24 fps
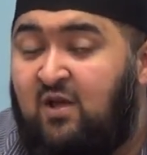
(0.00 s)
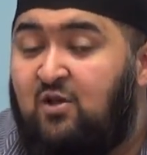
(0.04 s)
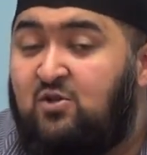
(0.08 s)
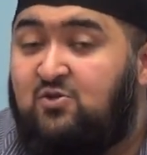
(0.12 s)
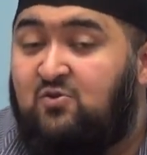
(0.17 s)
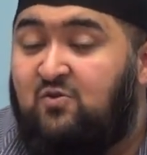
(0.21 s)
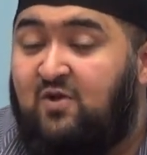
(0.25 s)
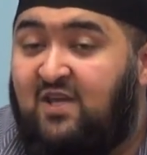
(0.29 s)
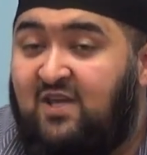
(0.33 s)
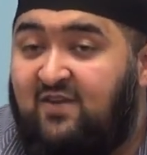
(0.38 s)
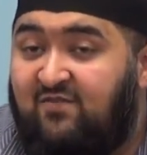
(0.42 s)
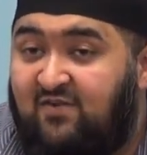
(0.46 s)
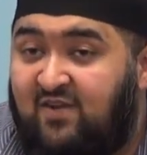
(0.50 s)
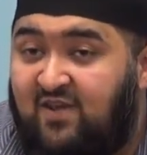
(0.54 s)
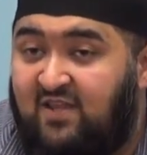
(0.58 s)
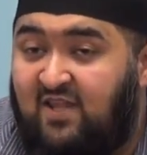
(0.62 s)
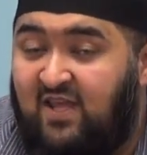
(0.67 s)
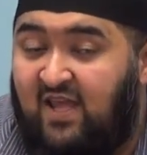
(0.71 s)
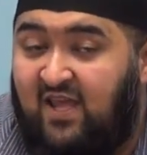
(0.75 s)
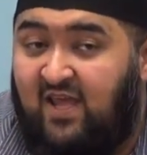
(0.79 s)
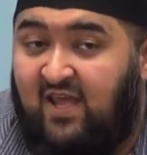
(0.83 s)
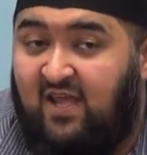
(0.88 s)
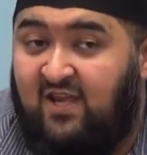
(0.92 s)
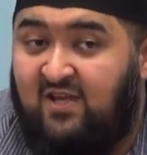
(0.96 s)
So even
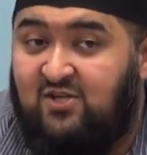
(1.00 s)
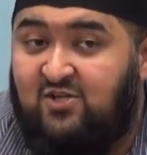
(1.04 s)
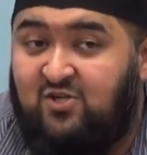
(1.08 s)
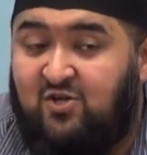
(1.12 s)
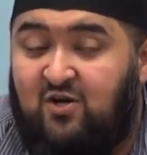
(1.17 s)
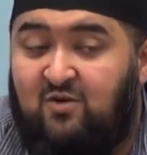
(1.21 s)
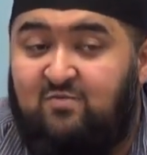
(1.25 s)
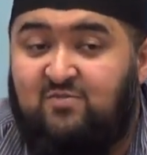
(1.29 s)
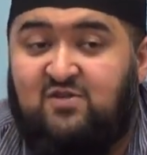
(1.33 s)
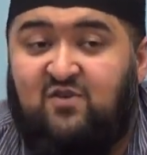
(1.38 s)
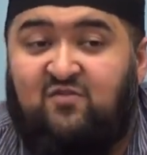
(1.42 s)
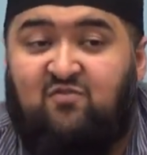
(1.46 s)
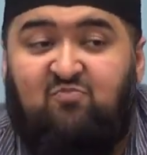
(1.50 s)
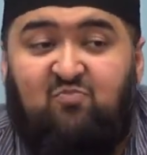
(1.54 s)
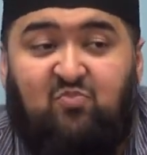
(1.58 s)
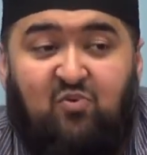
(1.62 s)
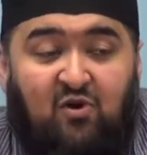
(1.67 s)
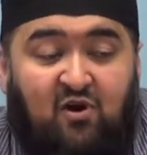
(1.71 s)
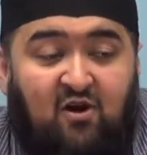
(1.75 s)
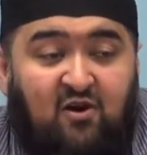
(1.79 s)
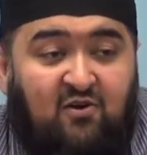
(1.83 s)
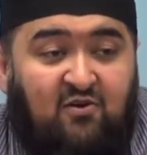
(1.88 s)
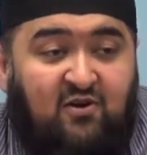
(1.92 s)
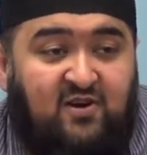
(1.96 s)
in terms of
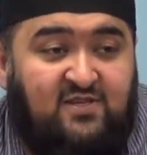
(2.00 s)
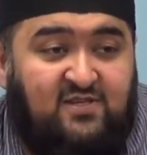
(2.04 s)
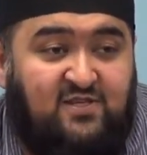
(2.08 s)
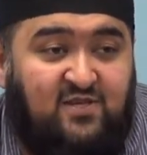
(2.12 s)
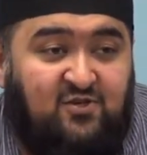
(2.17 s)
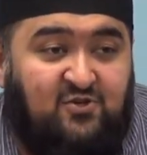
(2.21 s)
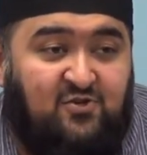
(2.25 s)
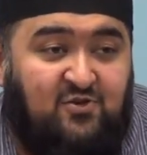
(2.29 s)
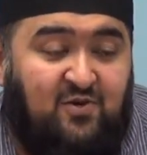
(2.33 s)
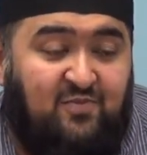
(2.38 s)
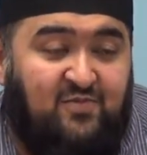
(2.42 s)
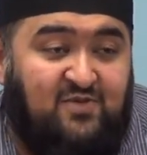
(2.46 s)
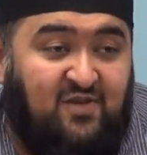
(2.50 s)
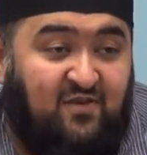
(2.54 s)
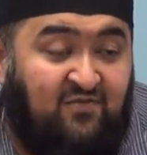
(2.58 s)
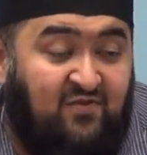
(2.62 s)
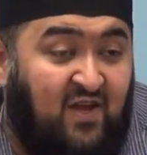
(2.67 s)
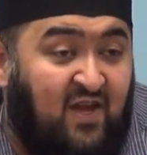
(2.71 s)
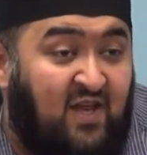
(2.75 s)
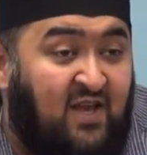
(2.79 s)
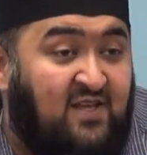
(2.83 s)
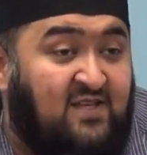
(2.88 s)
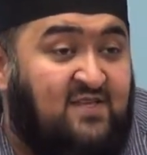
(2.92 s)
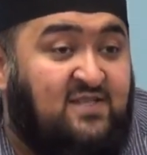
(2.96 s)
progress, in terms
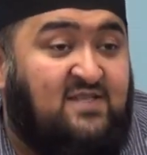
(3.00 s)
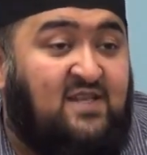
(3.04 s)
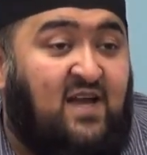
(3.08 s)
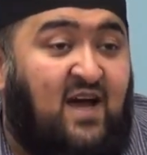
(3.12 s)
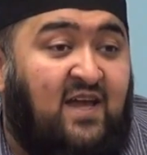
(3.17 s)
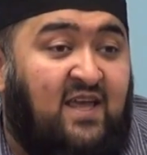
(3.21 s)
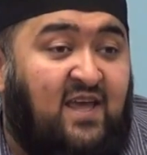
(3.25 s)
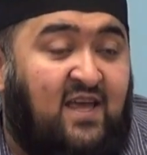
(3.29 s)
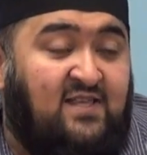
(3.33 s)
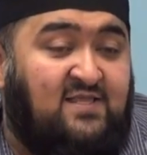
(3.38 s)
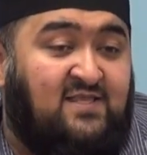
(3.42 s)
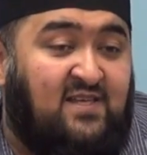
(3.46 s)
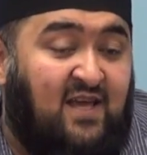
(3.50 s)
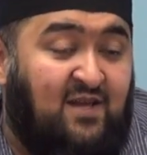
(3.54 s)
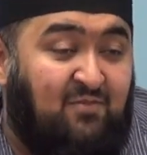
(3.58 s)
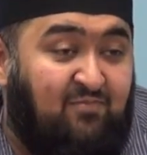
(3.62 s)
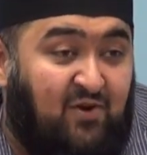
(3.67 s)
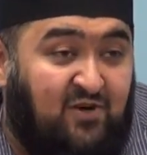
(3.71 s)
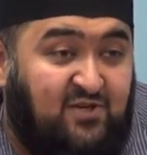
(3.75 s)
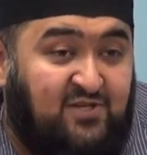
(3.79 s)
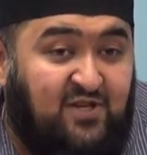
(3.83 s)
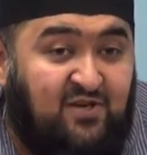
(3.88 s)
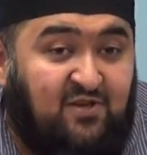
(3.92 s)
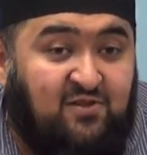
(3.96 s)
of science and
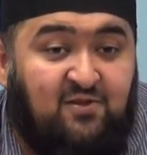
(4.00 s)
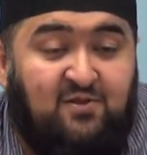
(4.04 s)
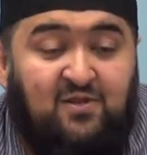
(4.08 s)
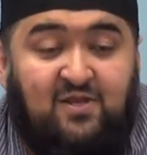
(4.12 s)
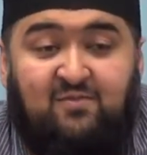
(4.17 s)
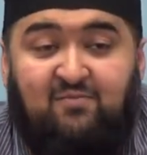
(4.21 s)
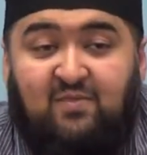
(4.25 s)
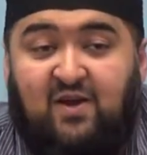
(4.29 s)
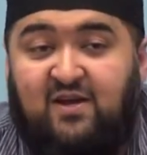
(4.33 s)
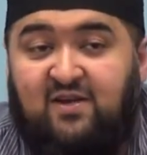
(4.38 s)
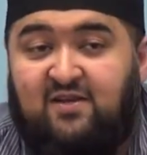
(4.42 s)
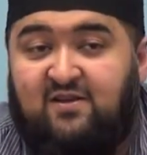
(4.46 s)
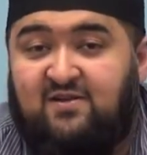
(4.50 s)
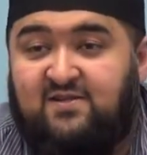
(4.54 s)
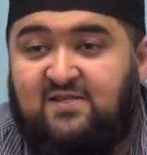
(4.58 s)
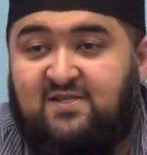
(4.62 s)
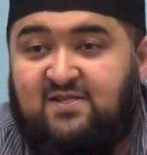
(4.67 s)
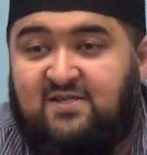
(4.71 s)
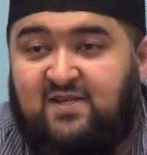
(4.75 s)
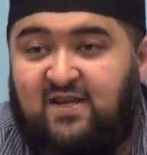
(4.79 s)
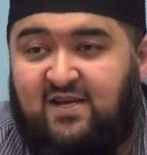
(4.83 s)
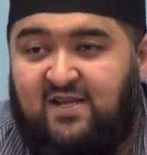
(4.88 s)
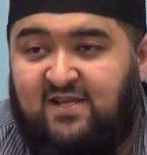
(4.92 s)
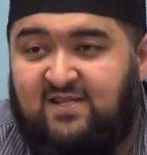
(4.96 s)
particularly medical
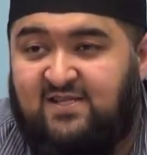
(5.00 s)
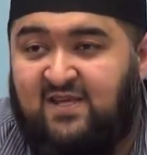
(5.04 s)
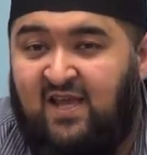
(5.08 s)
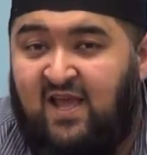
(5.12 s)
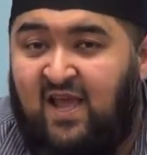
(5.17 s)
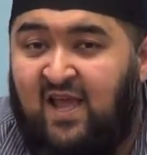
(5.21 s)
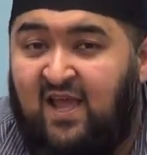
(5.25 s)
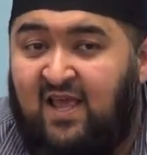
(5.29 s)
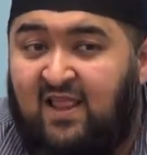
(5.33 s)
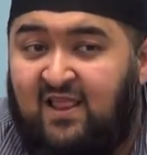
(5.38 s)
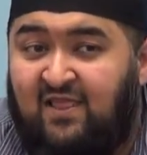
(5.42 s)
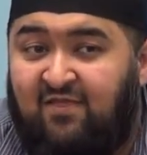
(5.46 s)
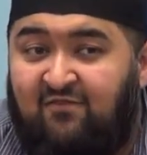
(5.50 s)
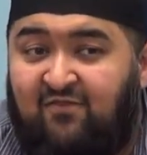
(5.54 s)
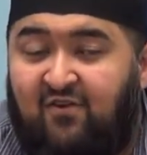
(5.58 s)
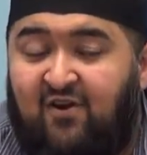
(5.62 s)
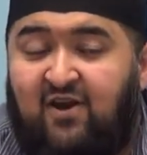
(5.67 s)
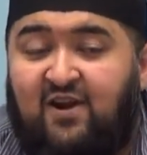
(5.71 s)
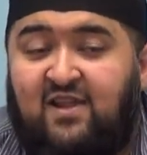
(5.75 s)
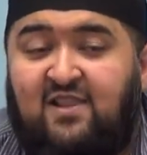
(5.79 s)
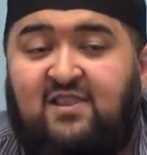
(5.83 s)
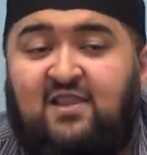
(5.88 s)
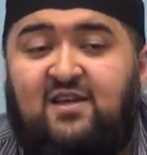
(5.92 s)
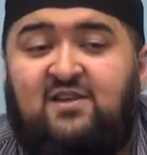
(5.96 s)
studies,
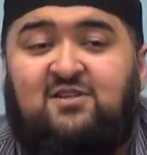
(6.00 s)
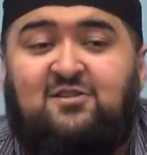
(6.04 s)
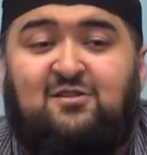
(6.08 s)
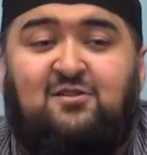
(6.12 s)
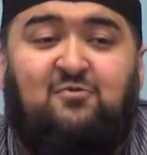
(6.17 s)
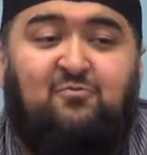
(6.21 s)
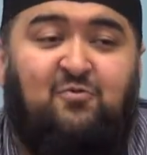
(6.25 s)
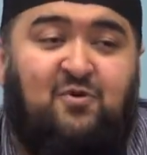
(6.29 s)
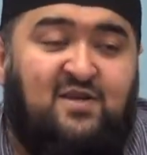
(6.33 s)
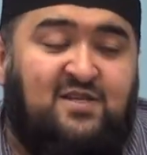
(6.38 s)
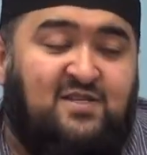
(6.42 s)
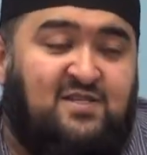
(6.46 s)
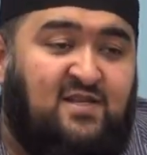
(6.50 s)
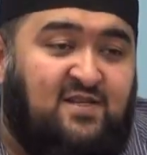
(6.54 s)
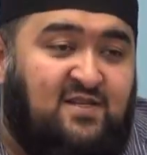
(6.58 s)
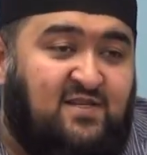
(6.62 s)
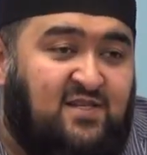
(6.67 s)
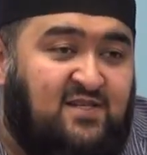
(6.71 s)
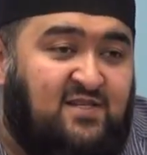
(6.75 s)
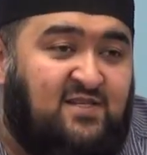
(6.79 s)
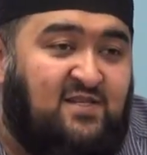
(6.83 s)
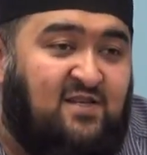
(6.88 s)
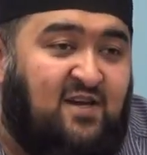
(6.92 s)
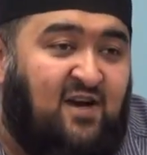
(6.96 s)
very little was
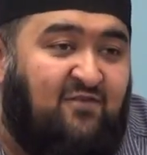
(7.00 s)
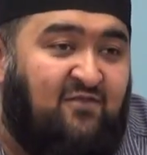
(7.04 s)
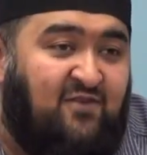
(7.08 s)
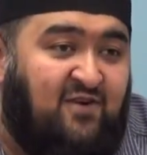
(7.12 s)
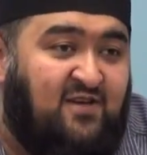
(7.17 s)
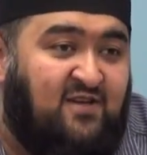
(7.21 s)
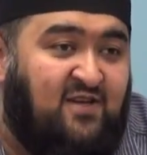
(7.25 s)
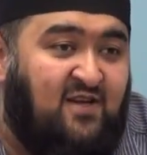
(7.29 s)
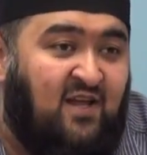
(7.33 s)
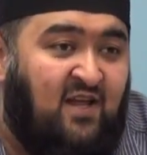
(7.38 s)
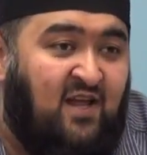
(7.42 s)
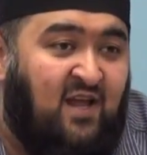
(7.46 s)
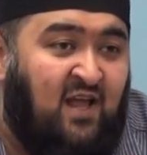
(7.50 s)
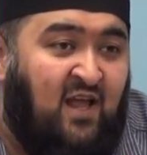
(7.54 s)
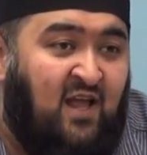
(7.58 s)
discovered.